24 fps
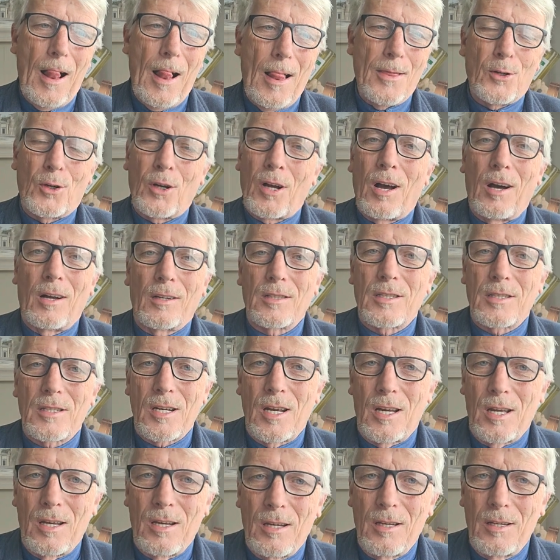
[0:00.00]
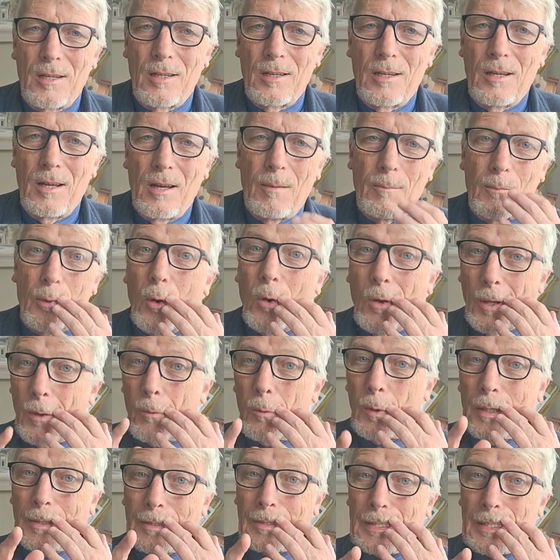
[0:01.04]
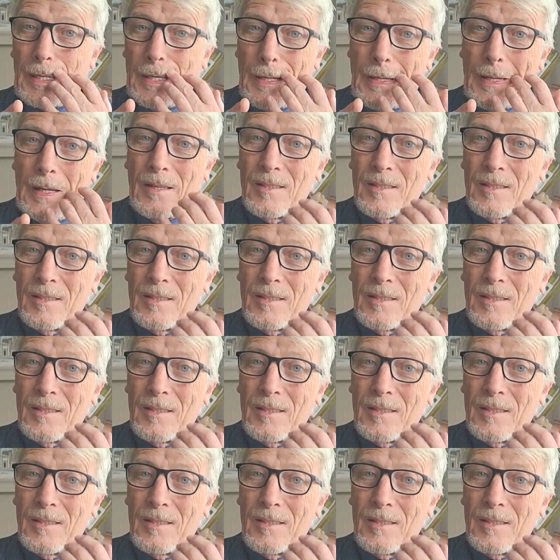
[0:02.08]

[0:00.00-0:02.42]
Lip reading: You can't say. But all I will say